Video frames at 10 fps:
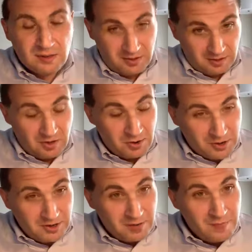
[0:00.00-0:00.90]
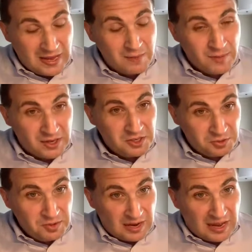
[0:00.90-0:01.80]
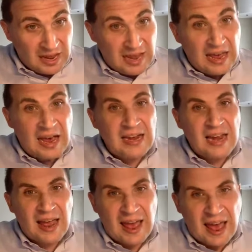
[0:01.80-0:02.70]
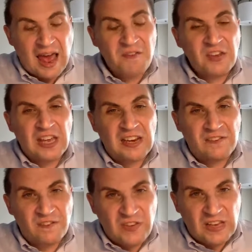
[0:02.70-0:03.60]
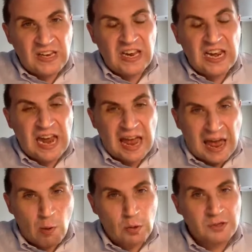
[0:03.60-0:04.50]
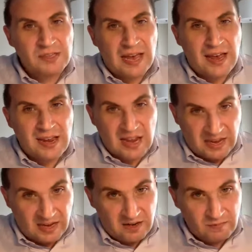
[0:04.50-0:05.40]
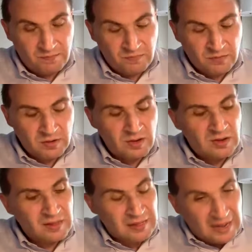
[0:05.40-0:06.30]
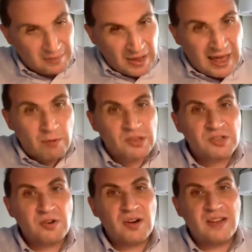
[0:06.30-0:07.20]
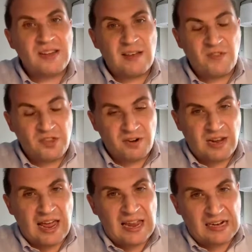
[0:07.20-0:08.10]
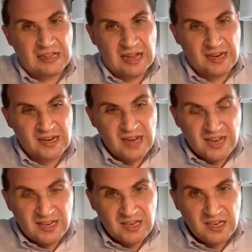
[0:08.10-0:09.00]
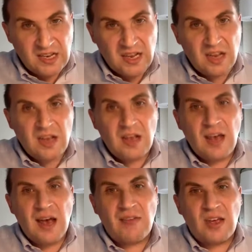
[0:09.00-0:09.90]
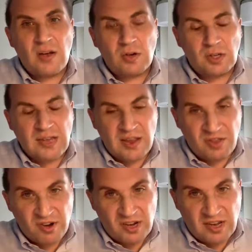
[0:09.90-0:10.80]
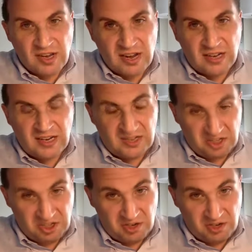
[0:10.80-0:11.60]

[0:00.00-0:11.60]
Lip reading: no, I said make it my duty to have convenient hours at night. A lot of my hours start at 7:30, 8 o'clock at night, and they go till 10:30 at night Eastern.